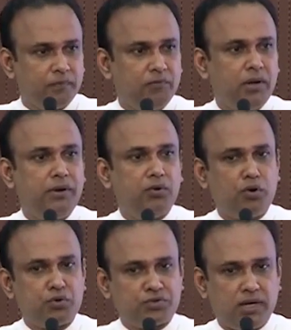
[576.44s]
will be
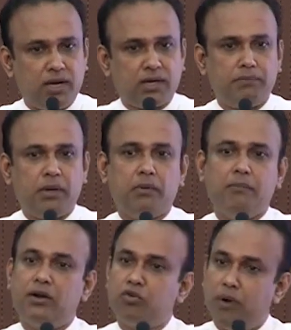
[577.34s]
known to Sri Lankan people
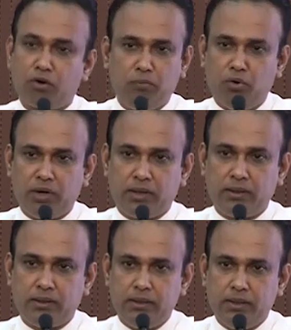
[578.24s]
by tomorrow
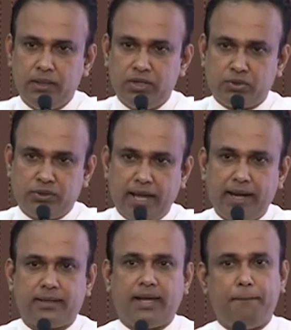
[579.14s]
morning. So
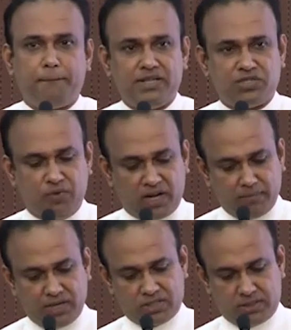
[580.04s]
that gap is very
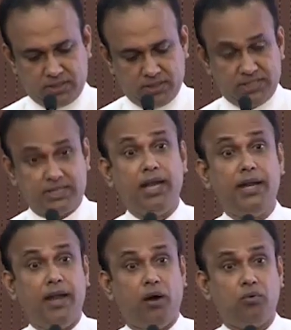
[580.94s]
much
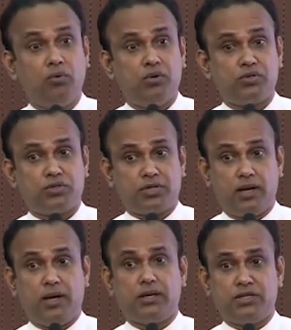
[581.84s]
sealed now. So Sri
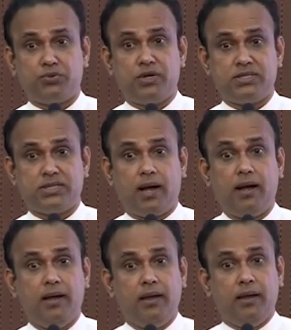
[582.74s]
Lankan students are
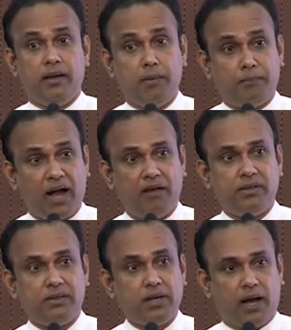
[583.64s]
in par
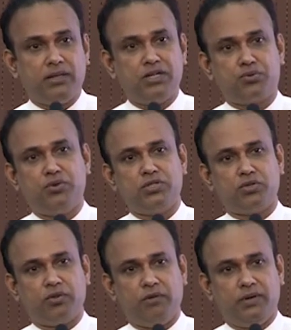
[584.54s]
with the other students
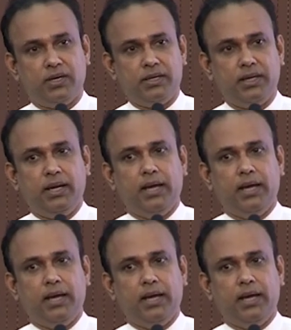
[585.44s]
of the world